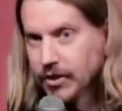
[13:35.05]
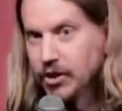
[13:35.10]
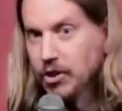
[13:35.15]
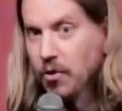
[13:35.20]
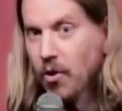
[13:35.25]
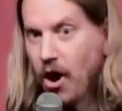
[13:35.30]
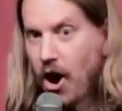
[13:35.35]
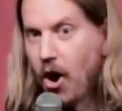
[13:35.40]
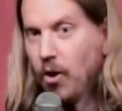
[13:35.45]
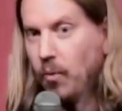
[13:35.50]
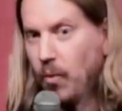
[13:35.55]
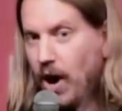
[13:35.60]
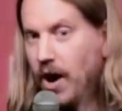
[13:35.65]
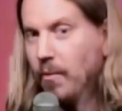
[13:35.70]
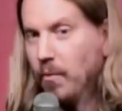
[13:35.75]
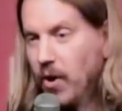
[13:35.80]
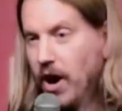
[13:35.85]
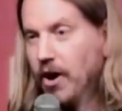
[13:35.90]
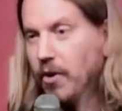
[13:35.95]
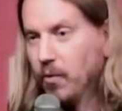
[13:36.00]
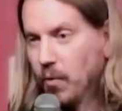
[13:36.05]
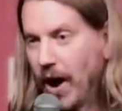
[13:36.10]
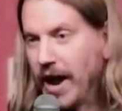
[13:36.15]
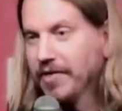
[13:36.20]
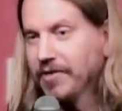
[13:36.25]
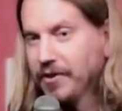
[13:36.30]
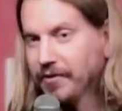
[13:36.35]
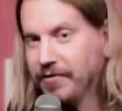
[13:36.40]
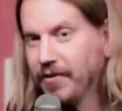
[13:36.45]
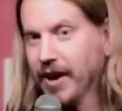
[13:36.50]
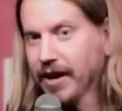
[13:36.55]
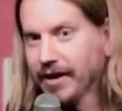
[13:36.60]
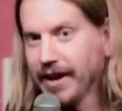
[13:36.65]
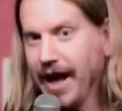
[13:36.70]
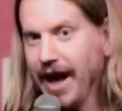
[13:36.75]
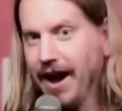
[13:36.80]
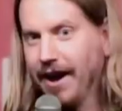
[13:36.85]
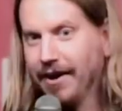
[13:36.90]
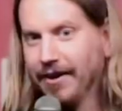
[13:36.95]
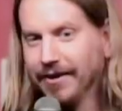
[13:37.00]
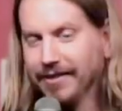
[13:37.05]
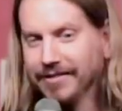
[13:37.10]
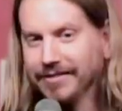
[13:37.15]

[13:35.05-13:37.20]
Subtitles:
You all want one, right the fuck down.